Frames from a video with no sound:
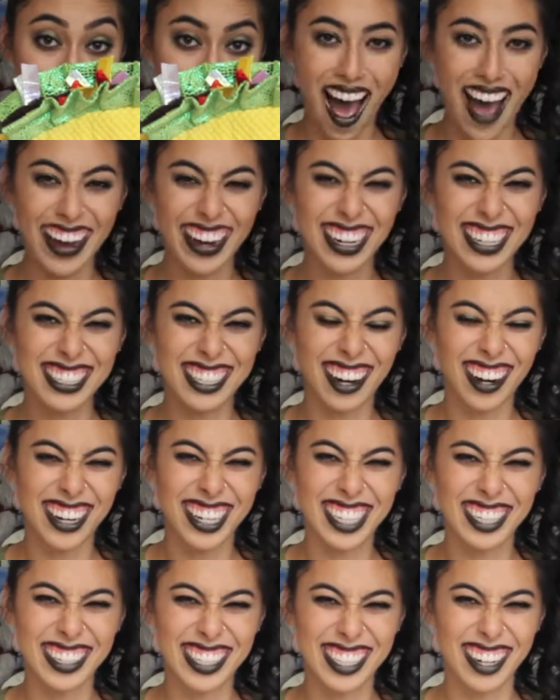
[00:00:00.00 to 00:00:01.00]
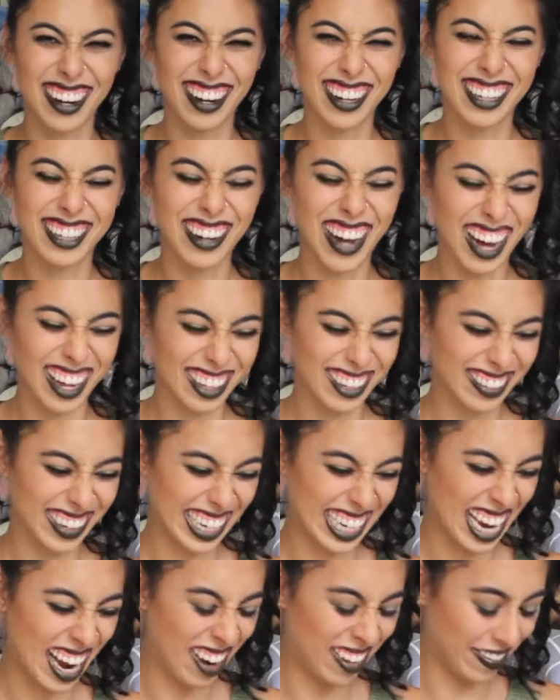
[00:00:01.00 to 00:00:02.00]
I got Taco a Taco
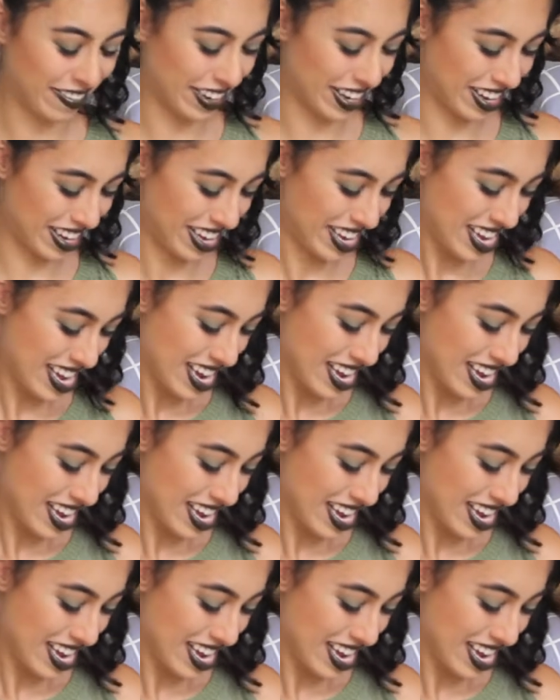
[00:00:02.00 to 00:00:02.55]
Halloween outfit,